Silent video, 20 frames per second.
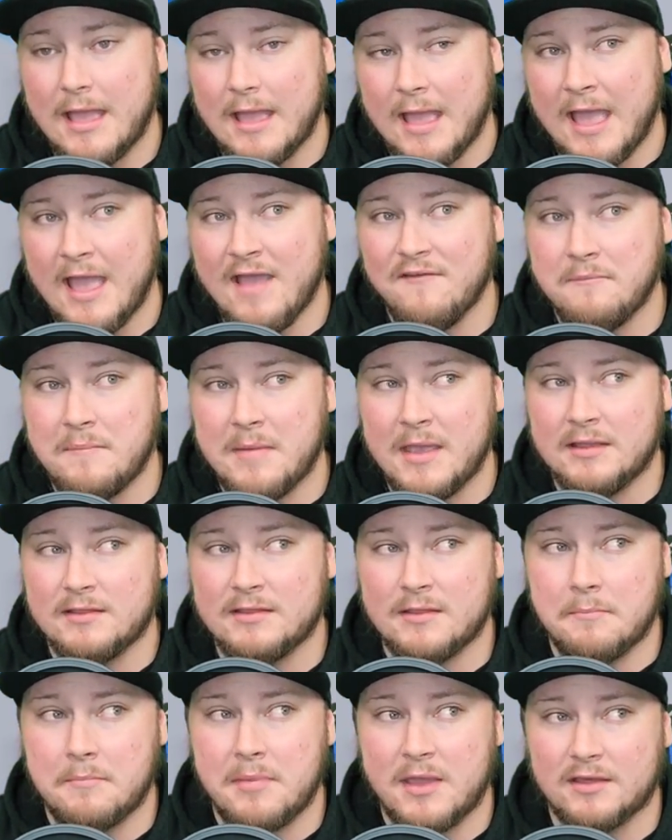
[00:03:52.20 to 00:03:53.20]
have
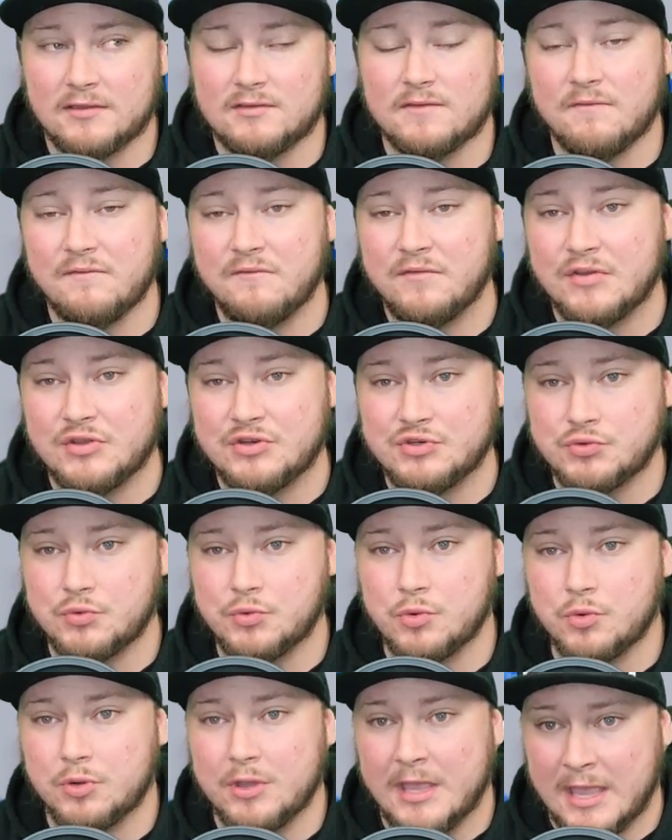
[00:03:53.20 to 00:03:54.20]
made the best visual